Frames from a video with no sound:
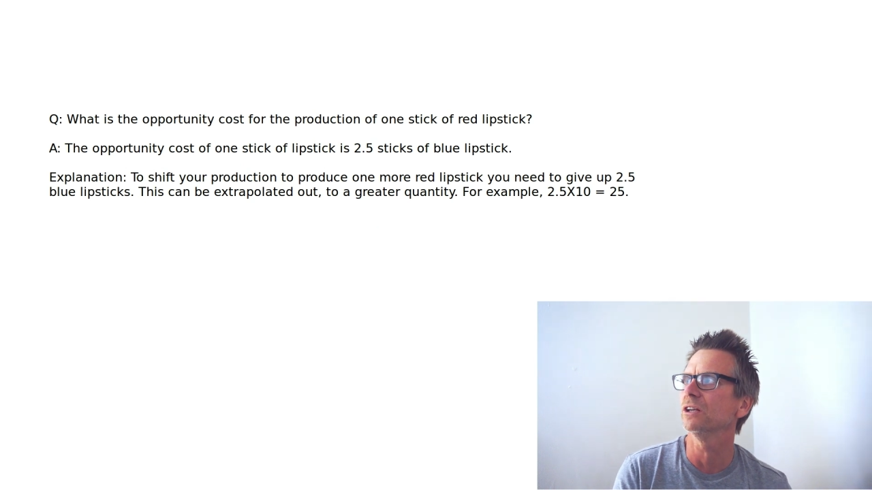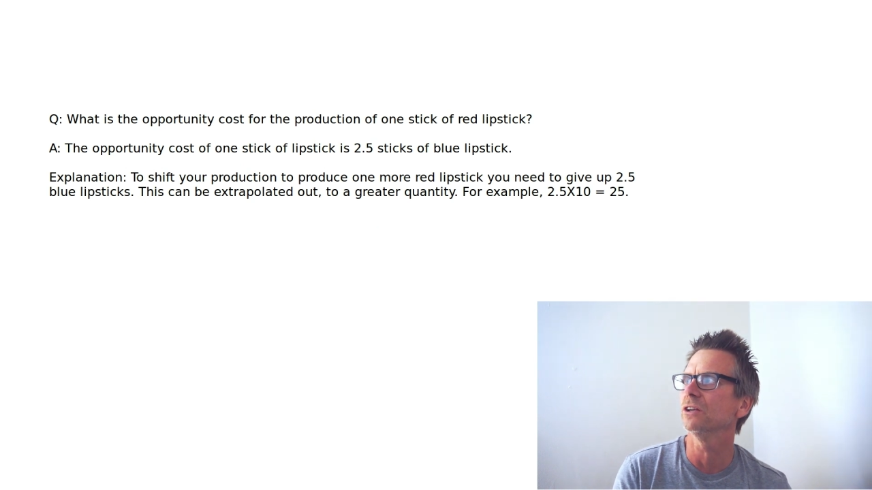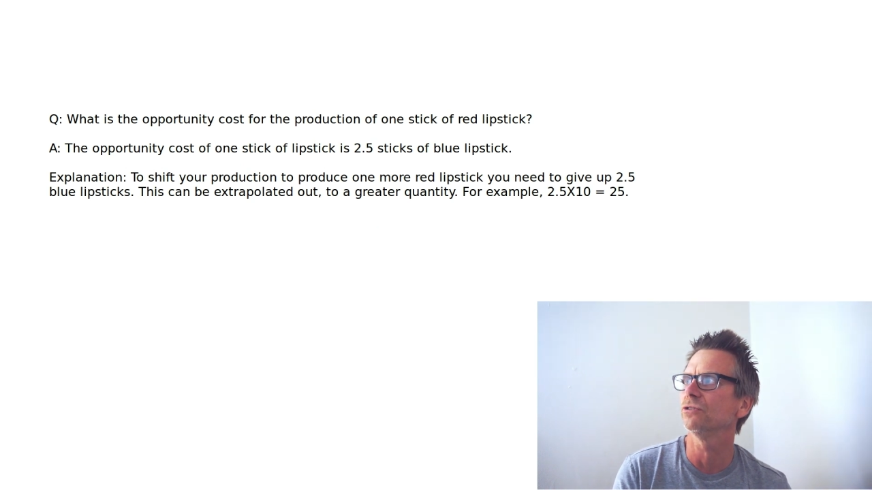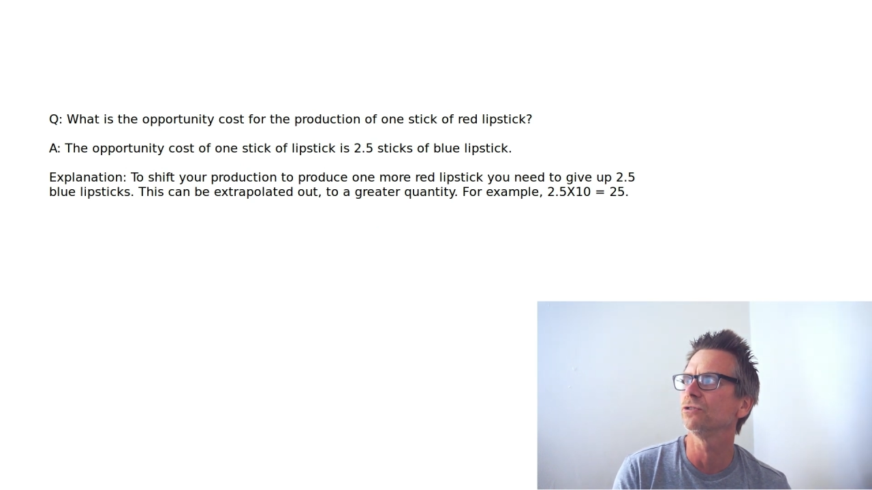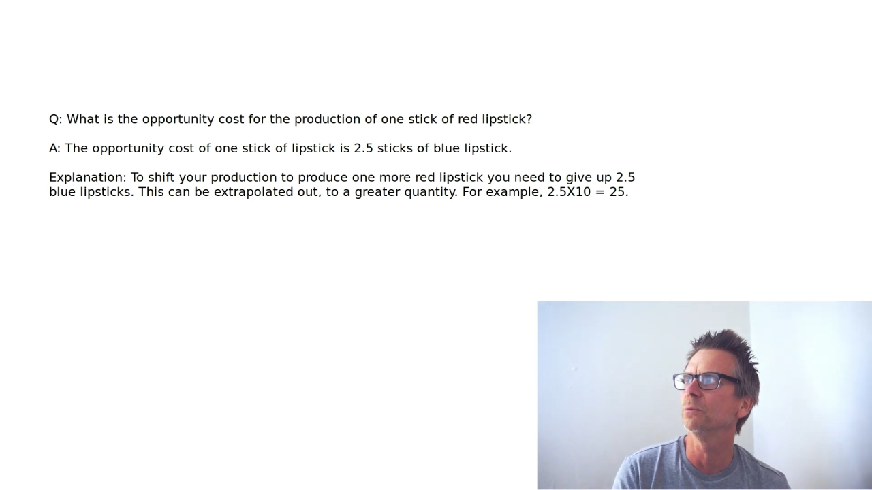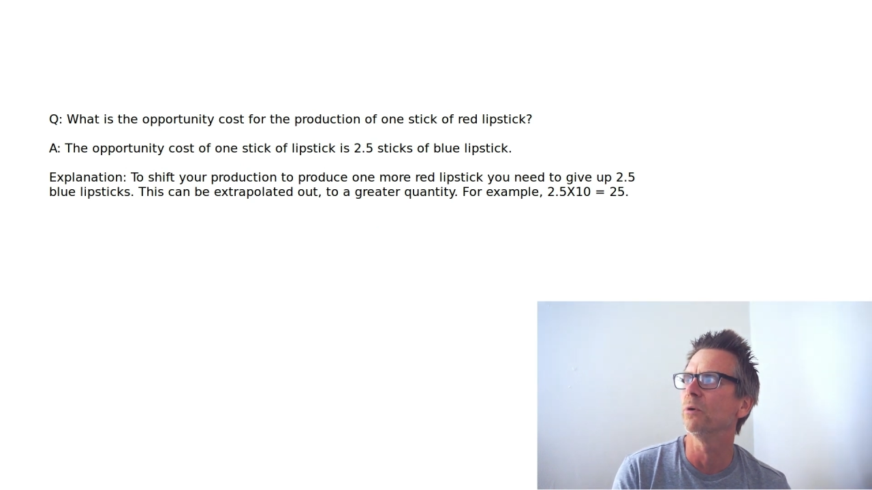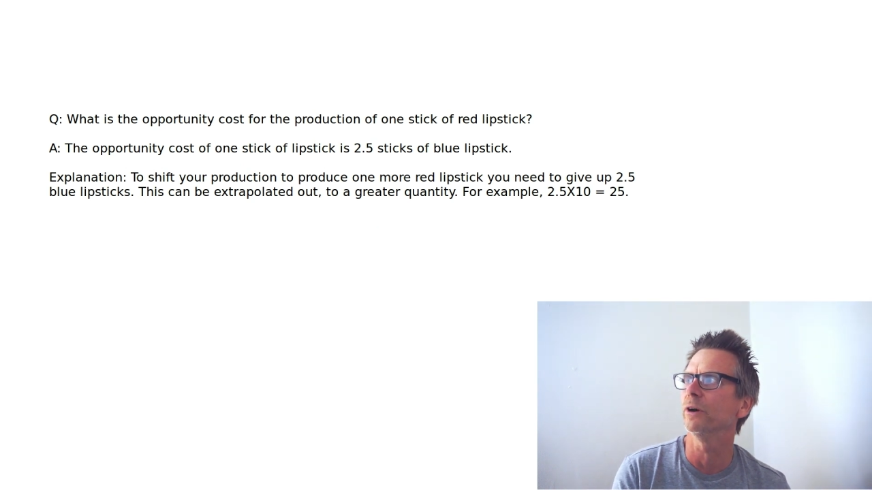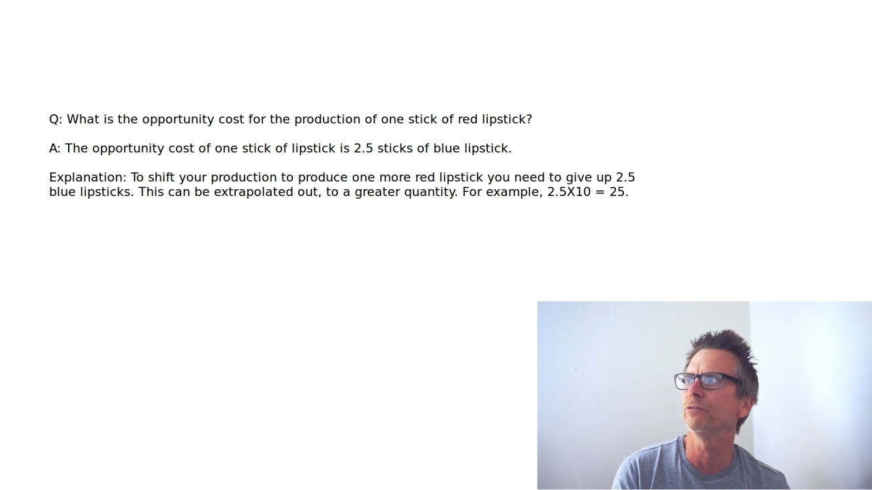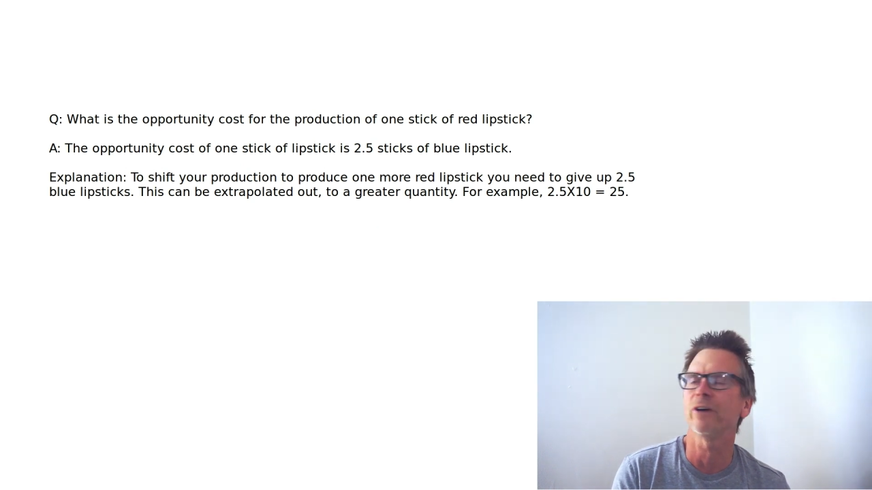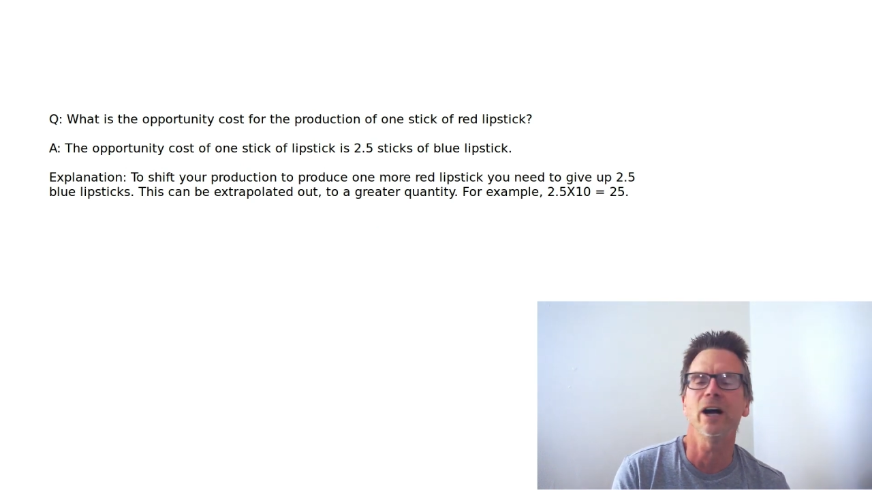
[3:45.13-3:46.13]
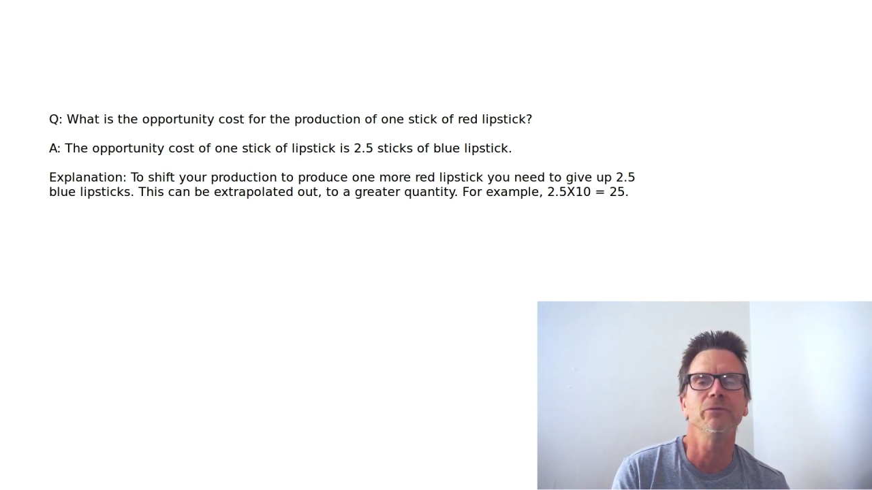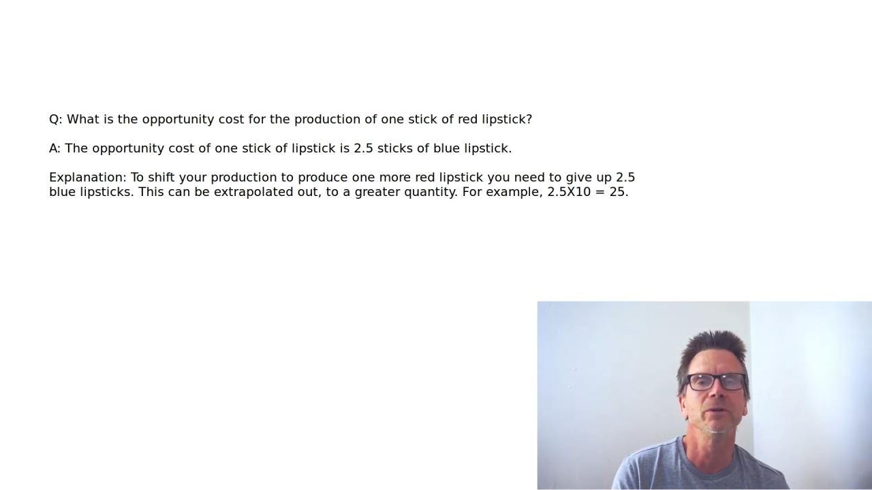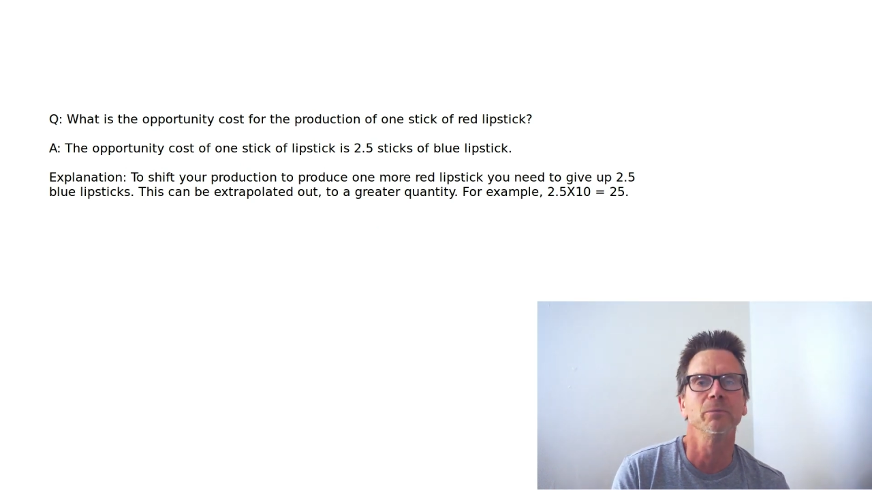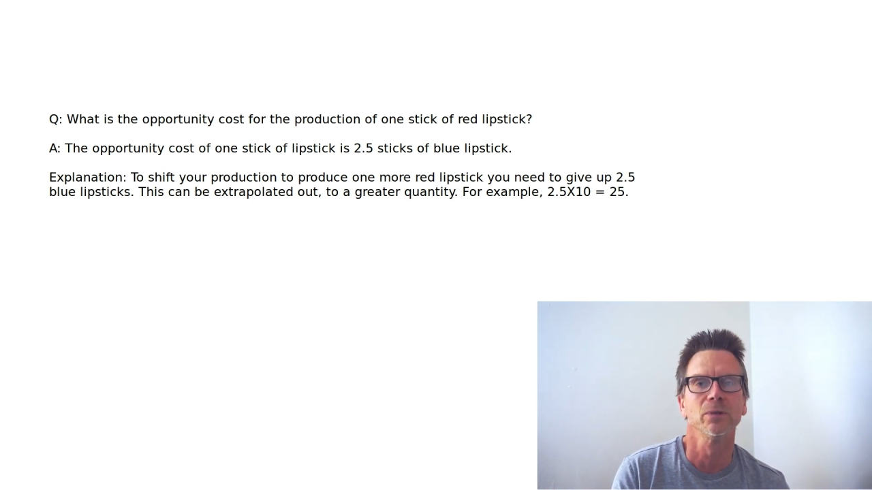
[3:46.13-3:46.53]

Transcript: is 2.5